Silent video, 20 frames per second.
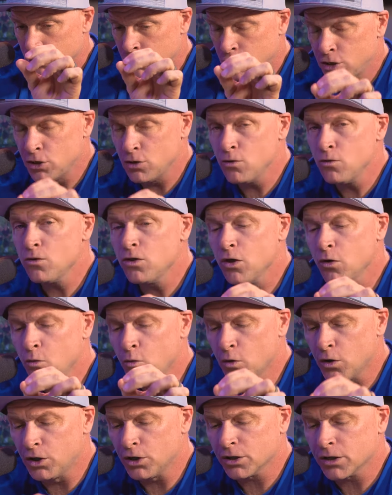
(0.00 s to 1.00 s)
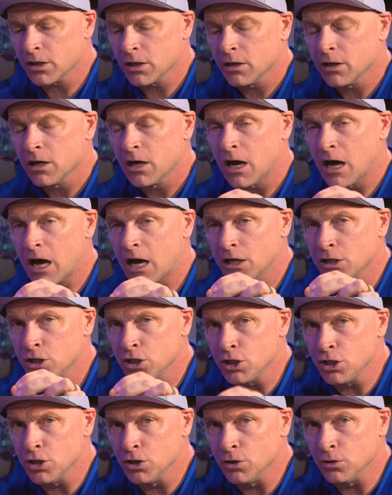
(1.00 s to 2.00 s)
Do the work on
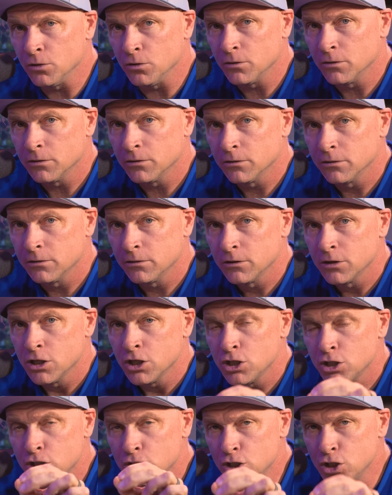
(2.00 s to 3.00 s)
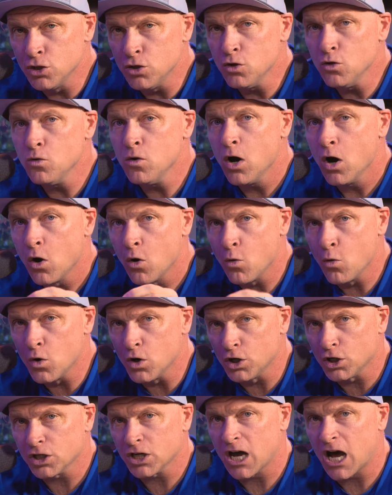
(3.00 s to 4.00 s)
you do
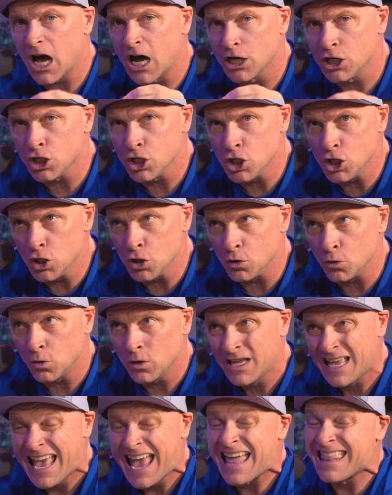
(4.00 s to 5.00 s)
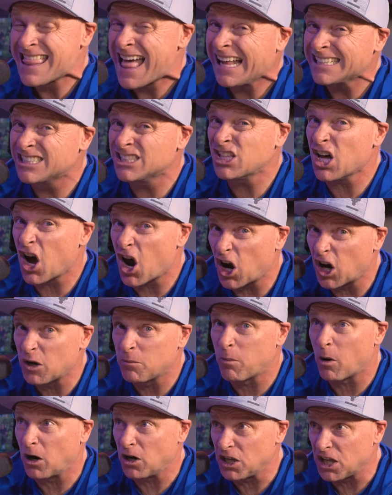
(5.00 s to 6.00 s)
work on you. And that's the
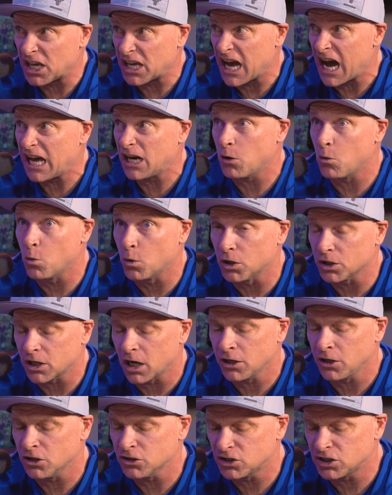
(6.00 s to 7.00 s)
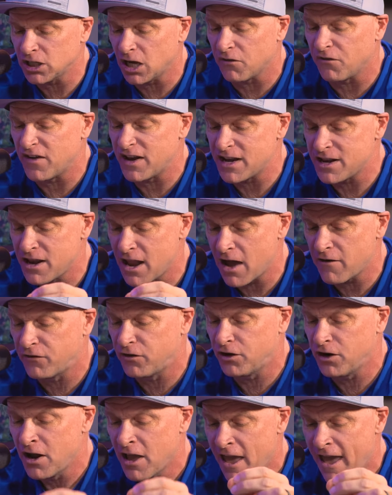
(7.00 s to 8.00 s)
hard part. You got to work on yourself. It
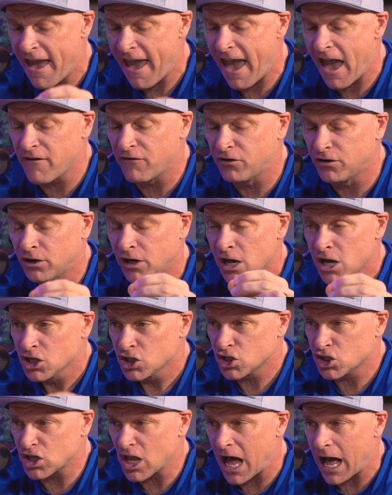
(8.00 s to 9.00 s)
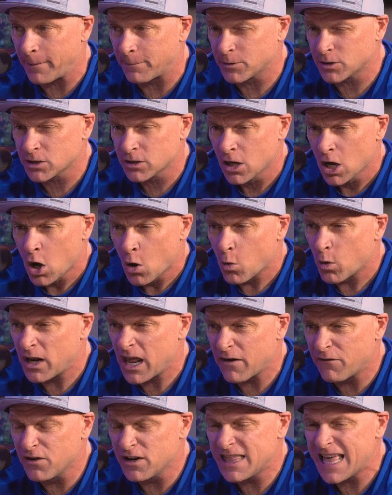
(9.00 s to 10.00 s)
never, ever stops.
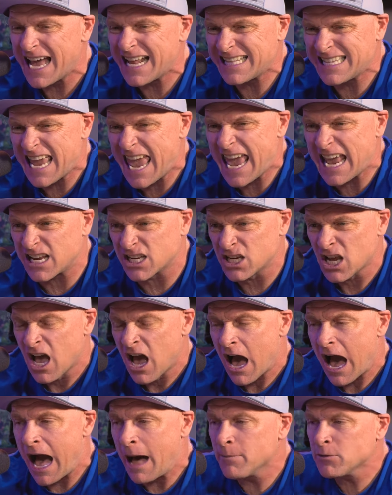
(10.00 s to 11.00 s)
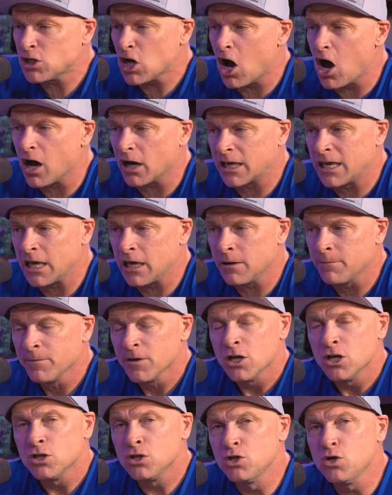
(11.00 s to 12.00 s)
Whatever that takes, I'm talking
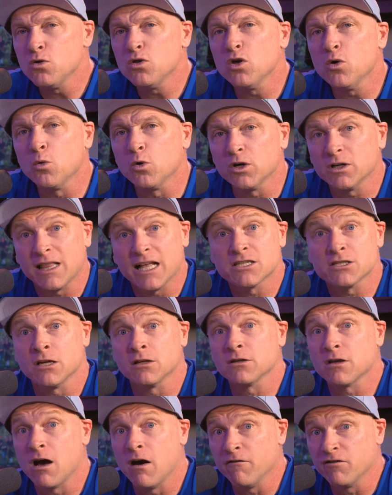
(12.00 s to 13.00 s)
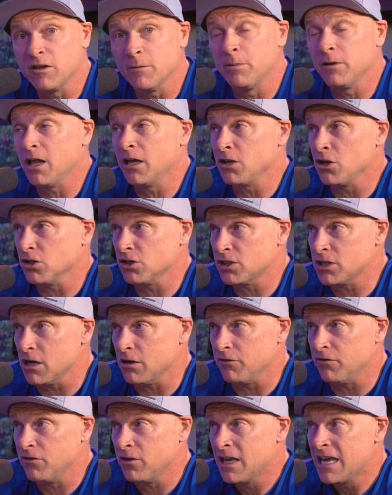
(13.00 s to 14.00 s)
do the work that's uncomfortable on
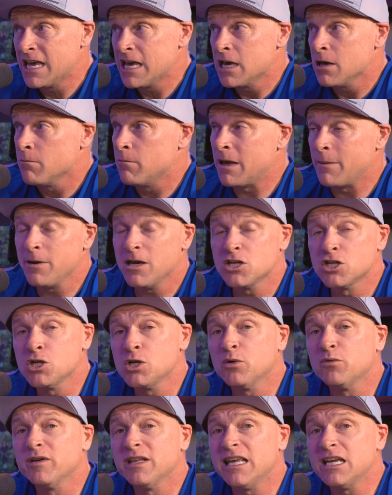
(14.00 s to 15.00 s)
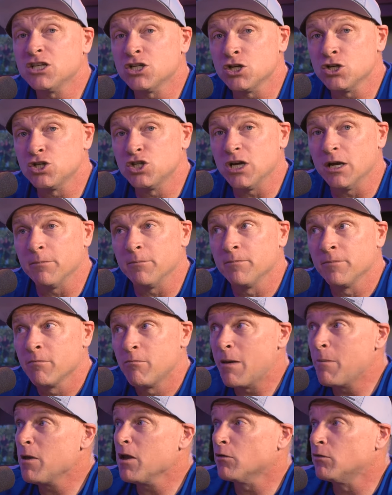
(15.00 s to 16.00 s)
yourself. Maybe it's in your relationship.
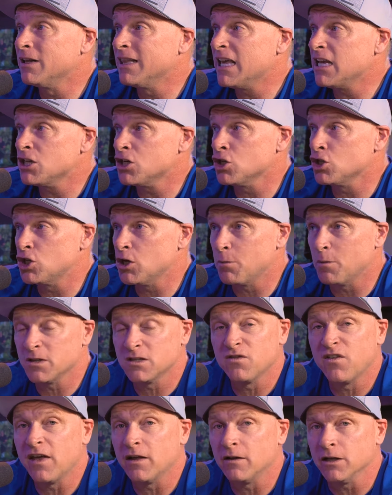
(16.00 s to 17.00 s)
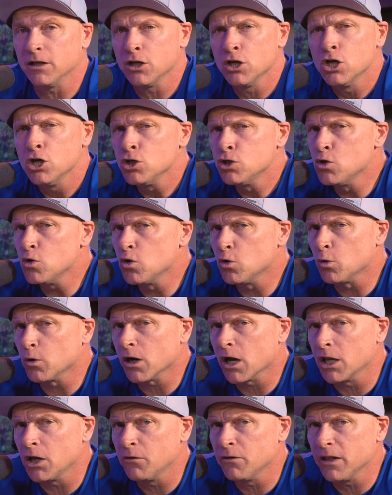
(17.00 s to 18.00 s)
Maybe a relationship is failing. Do the
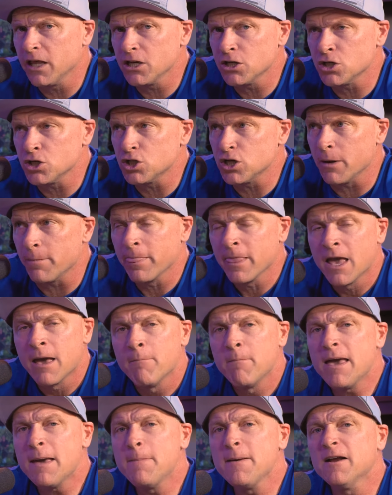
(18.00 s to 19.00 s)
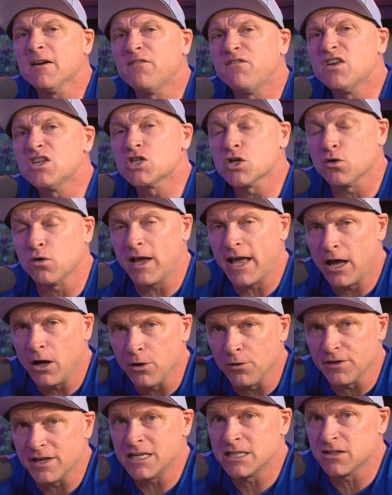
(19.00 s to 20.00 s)
work on your relationship. Maybe your physical
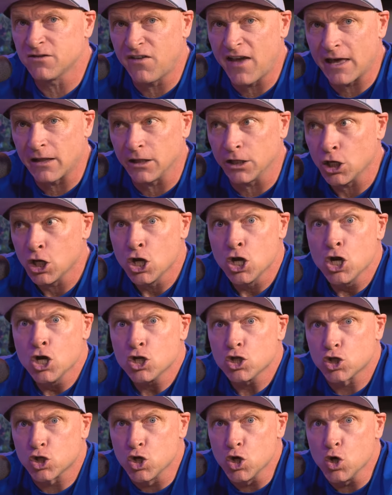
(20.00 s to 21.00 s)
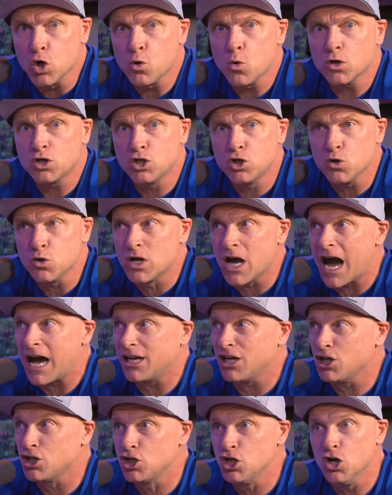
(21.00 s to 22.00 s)
health is failing. Do what you
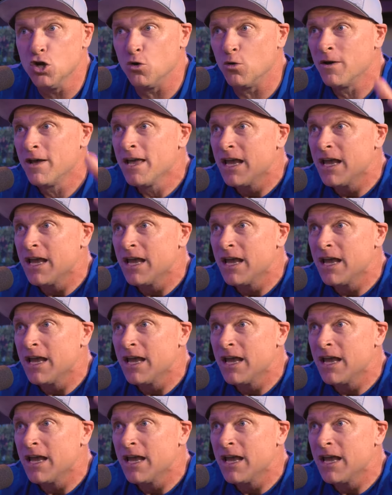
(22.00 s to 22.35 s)
gotta do.